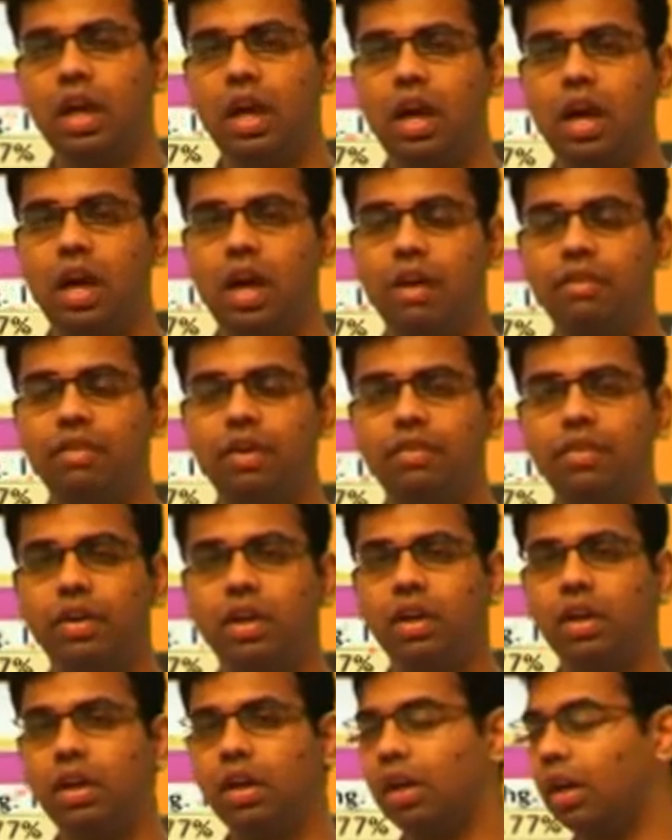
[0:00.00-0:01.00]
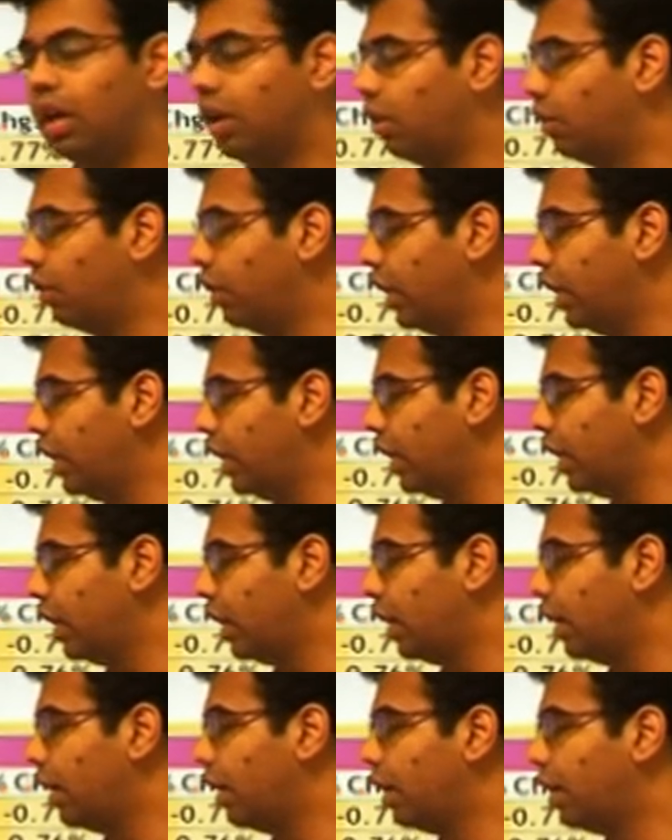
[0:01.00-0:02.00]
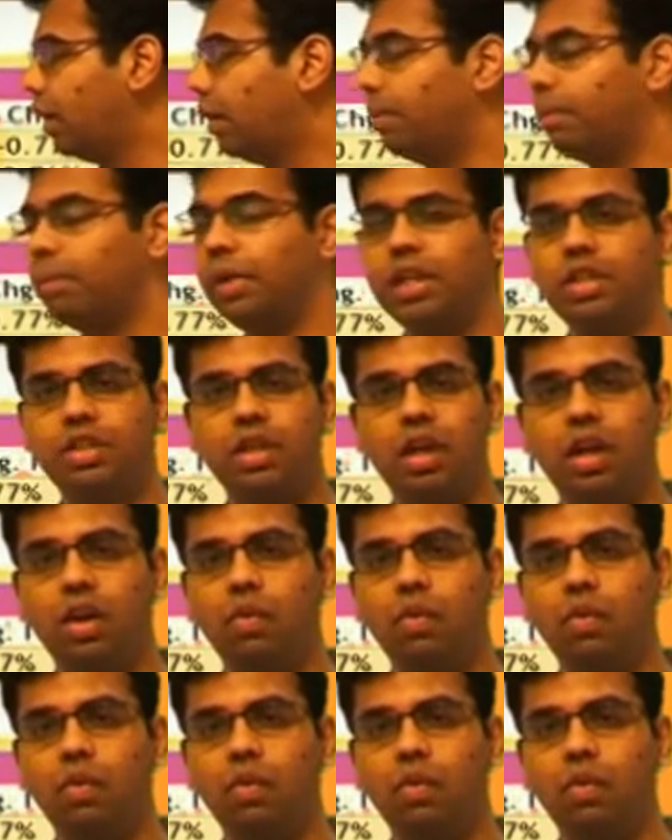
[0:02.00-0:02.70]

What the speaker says: However, only major